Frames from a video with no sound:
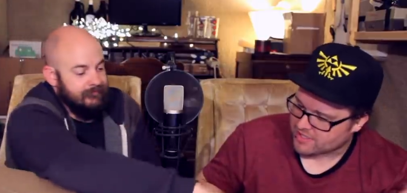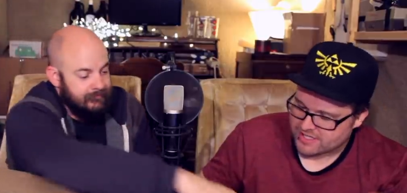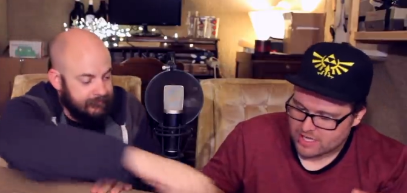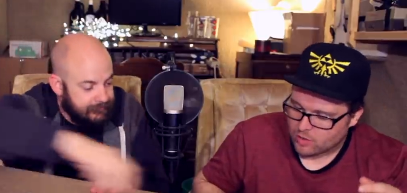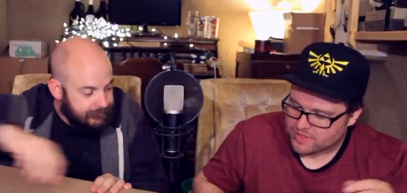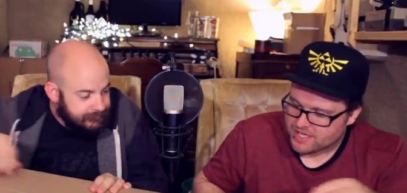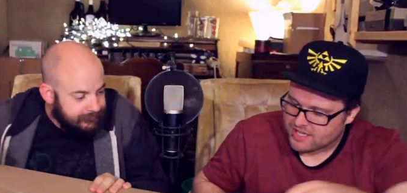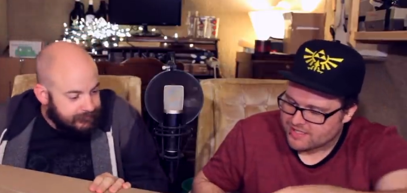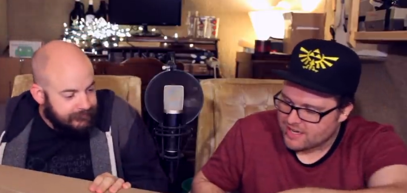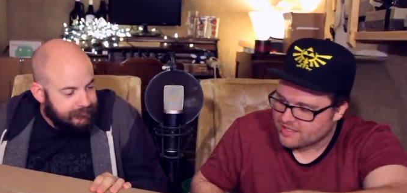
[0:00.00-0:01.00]
Speaker 1: Seal was going
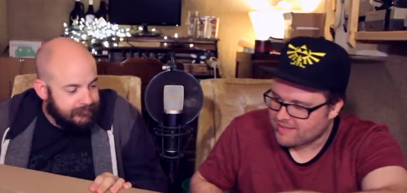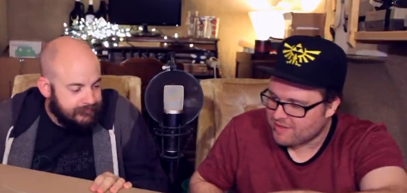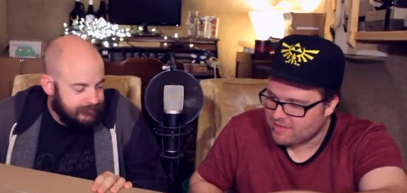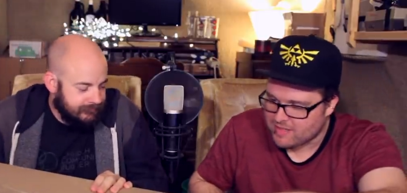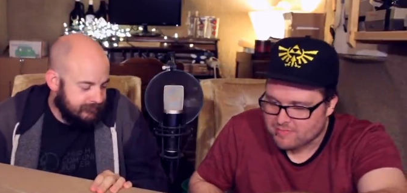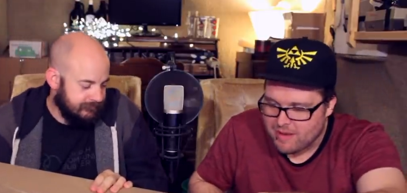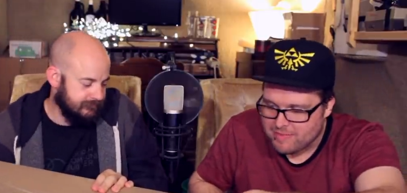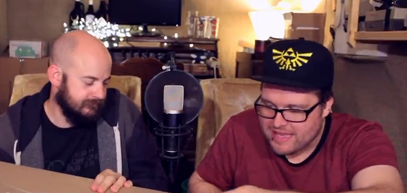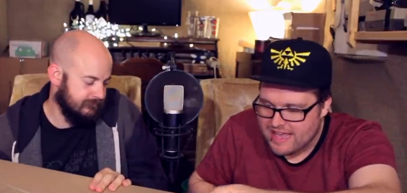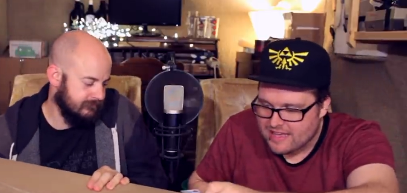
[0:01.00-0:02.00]
to send us something. This might
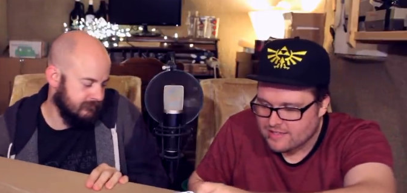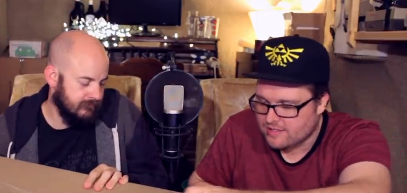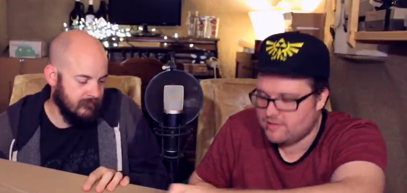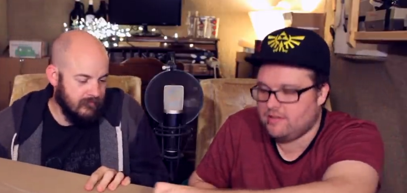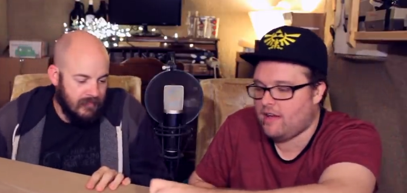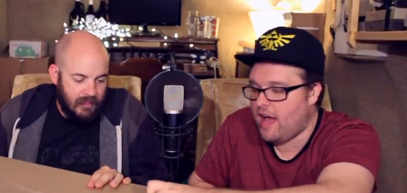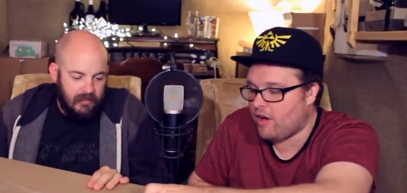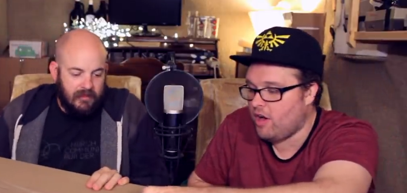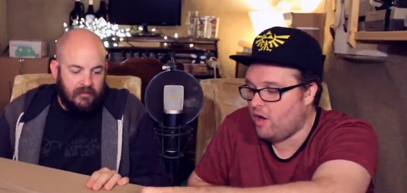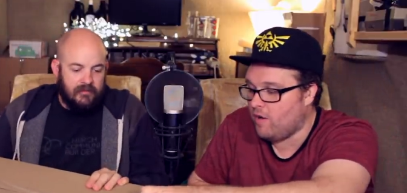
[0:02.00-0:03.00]
be it. I
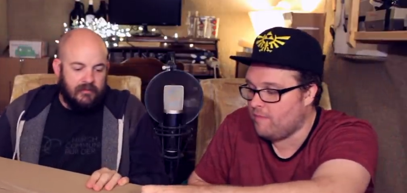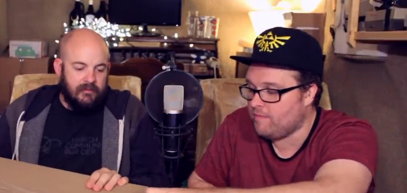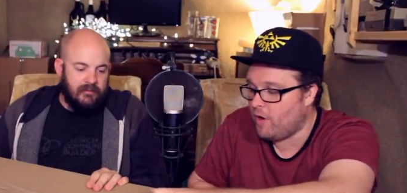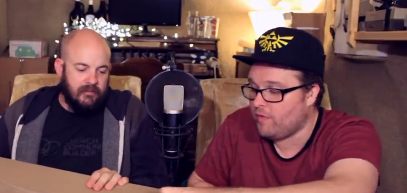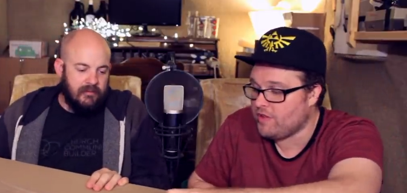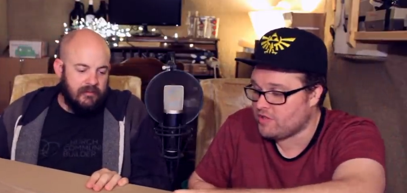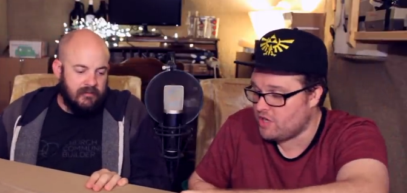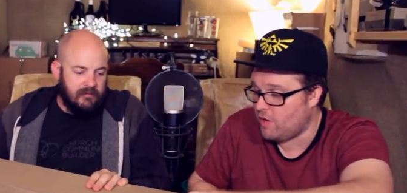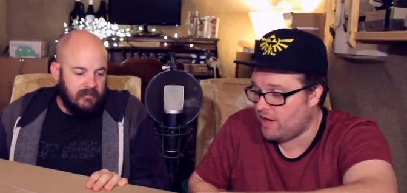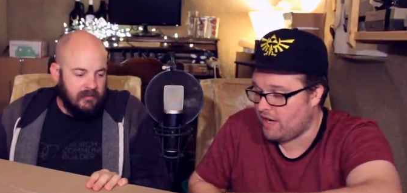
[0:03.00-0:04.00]
don't know. Hopefully, there's a
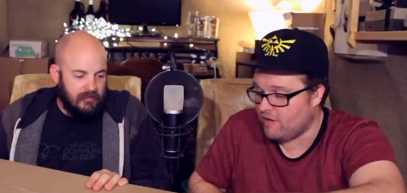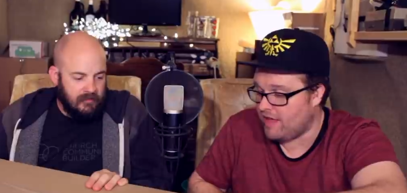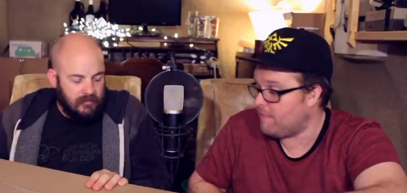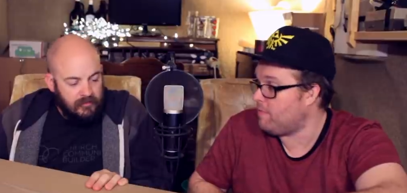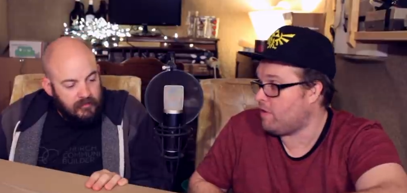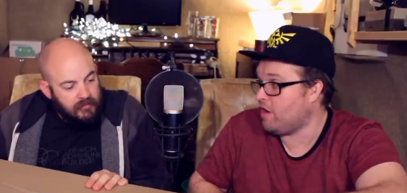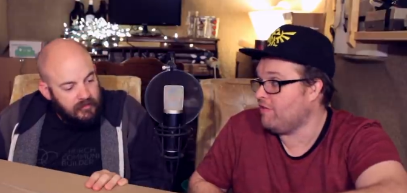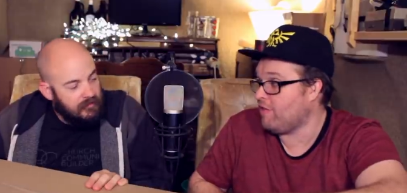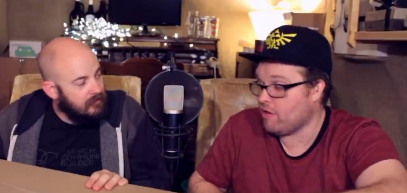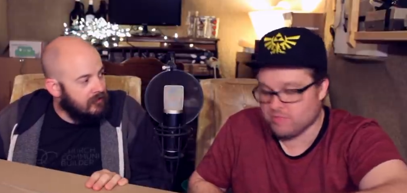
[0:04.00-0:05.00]
note in here that
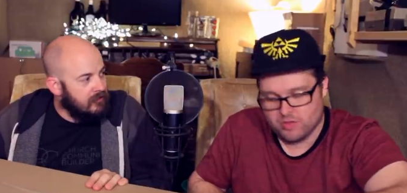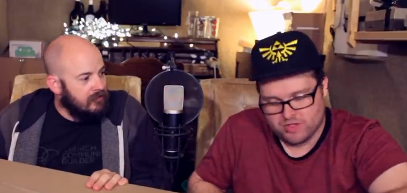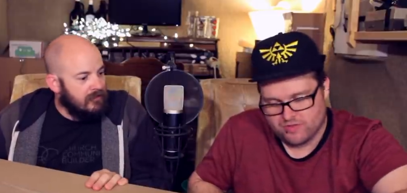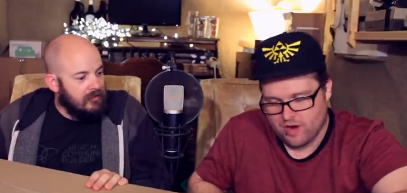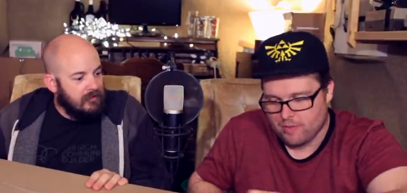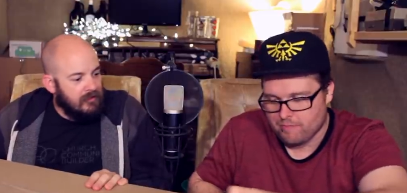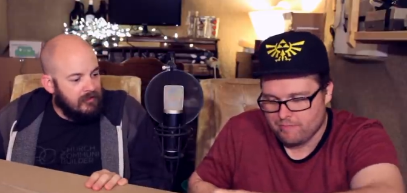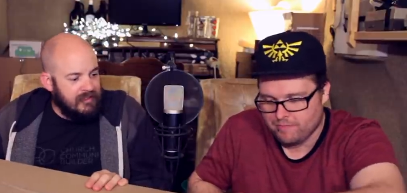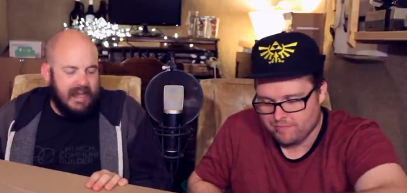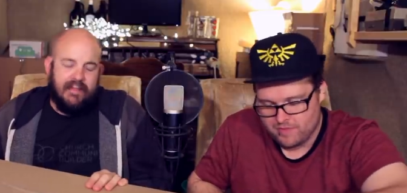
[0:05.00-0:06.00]
confirms who it's from.
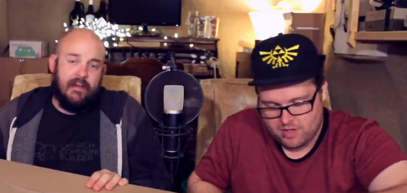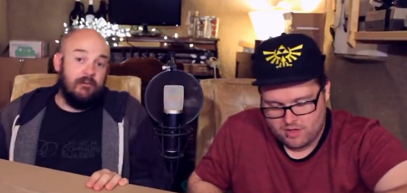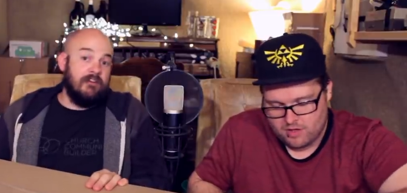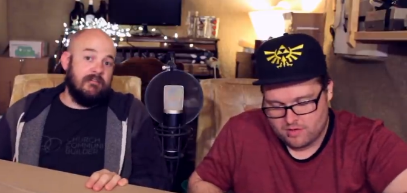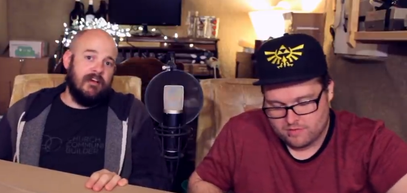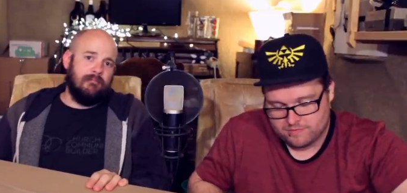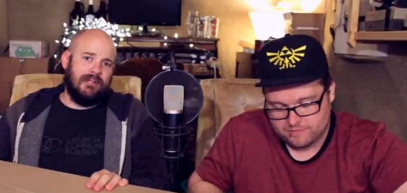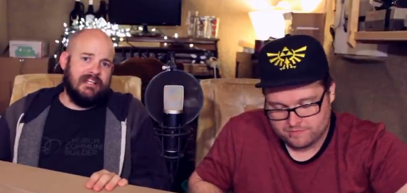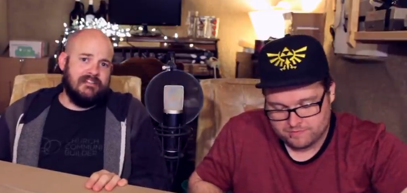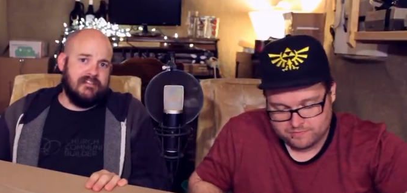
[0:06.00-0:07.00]
Speaker 2: Yeah, that would uh,
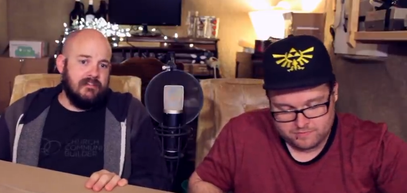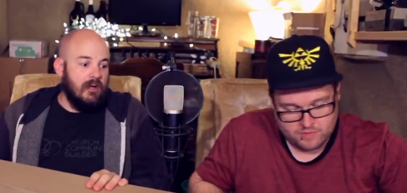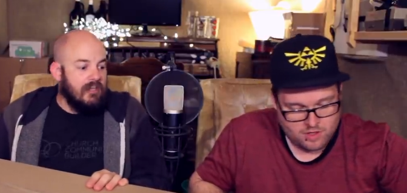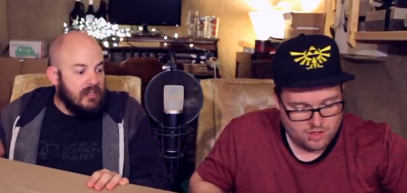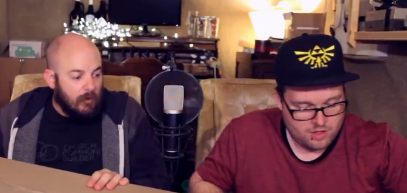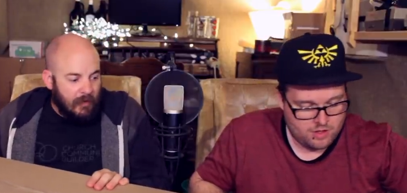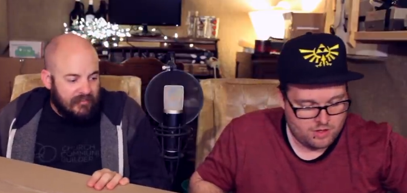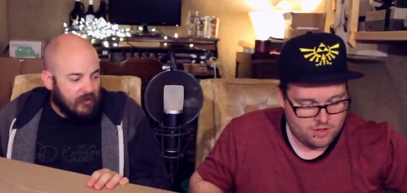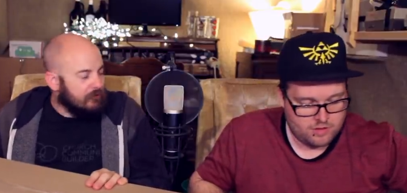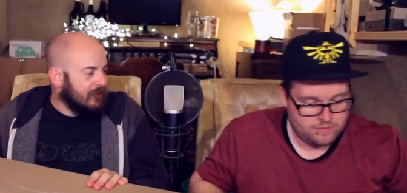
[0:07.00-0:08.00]
please. Uh, you know what
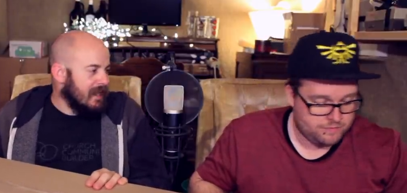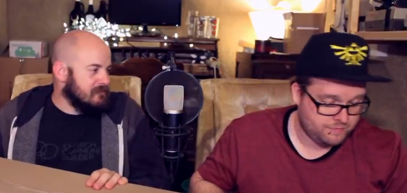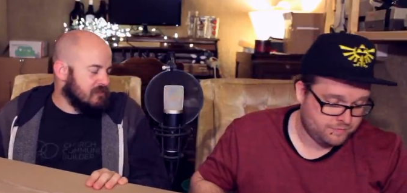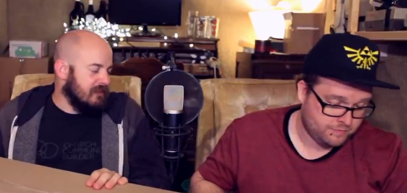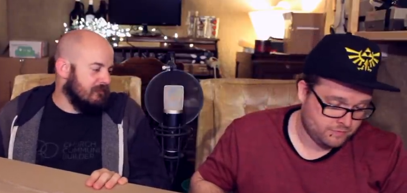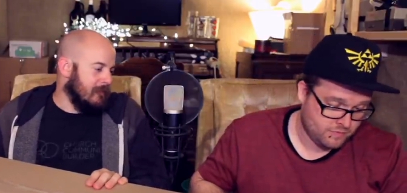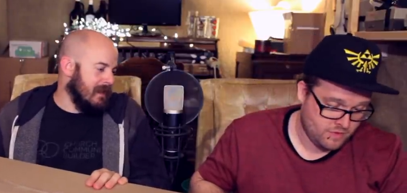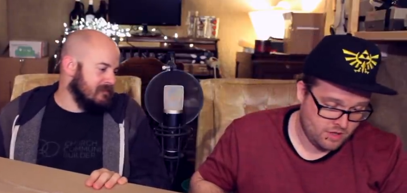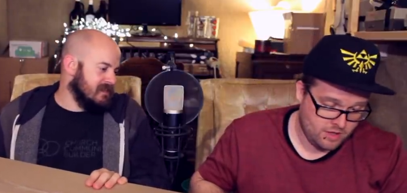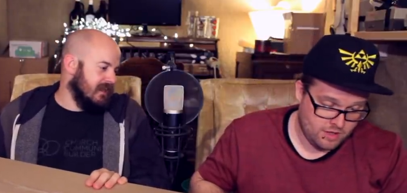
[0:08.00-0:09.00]
though? If it came straight from
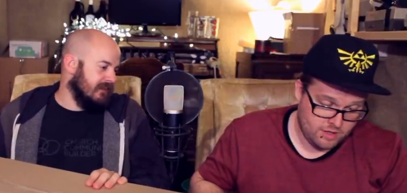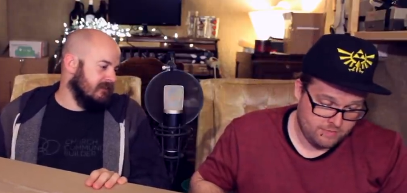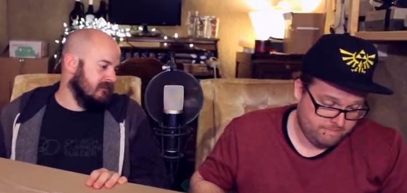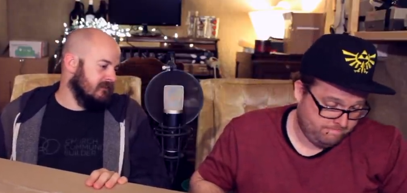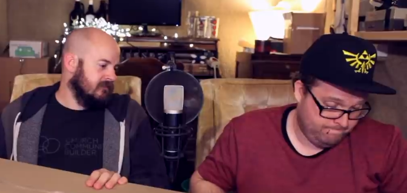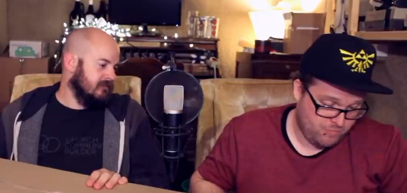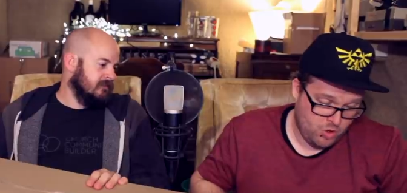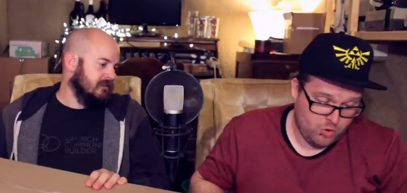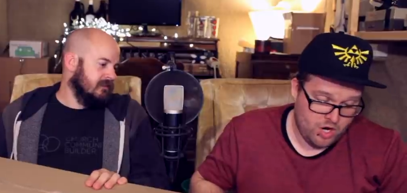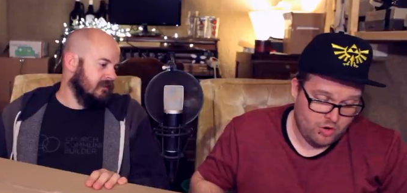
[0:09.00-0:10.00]
Amazon,
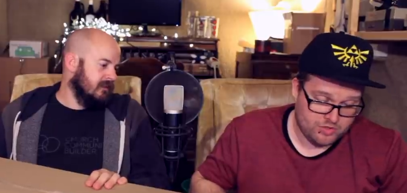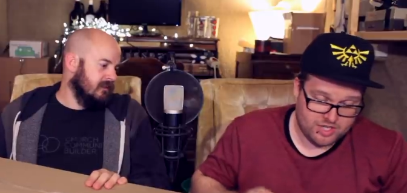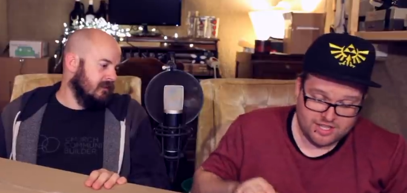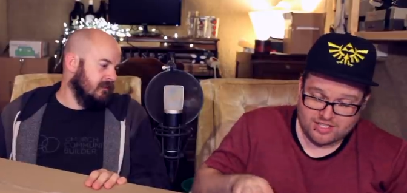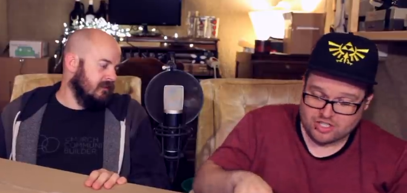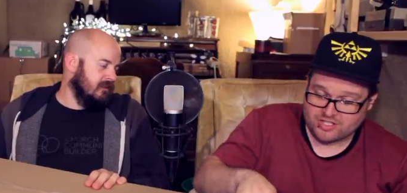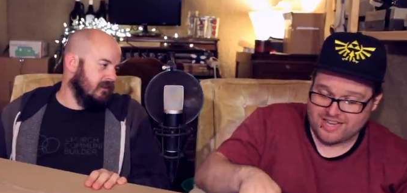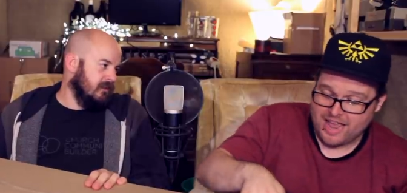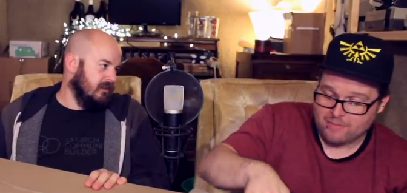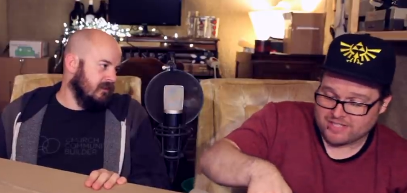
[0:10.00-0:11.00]
Speaker 1: who knows? Unless it's just
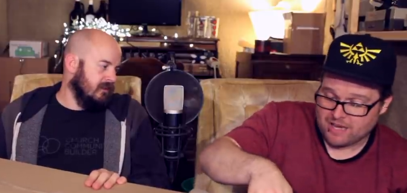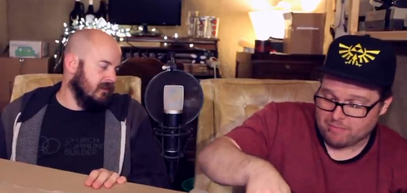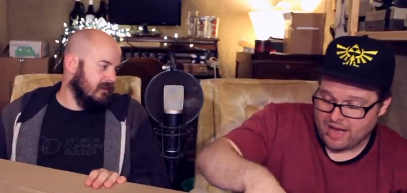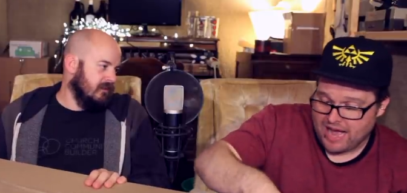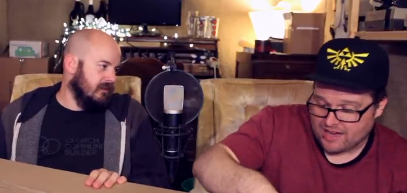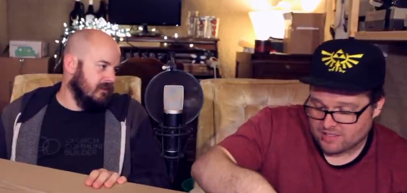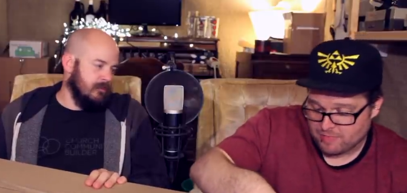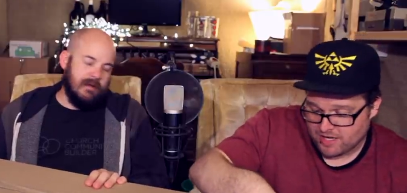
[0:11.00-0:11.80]
an Amazon box.